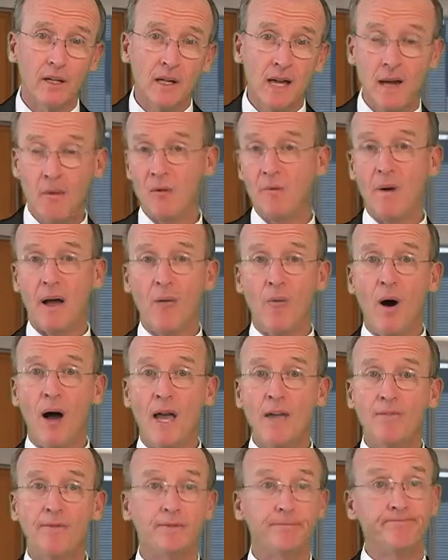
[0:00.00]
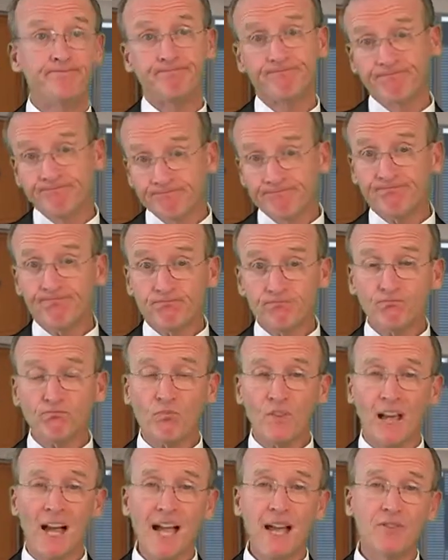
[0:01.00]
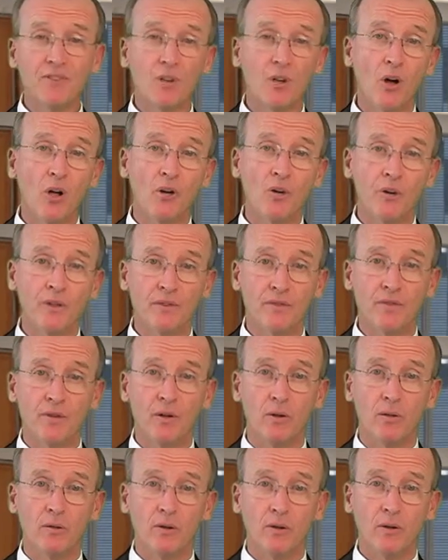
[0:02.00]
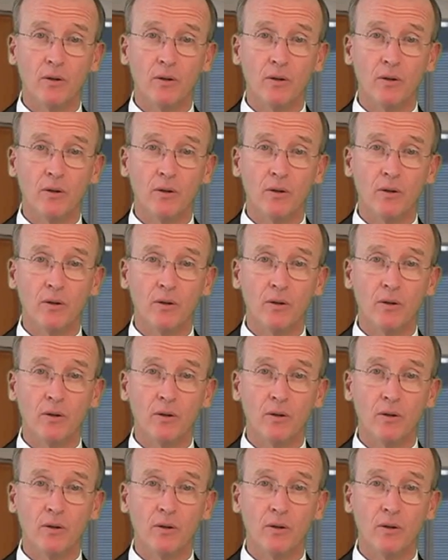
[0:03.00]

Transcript: And with my wife, I have to call her on the phone.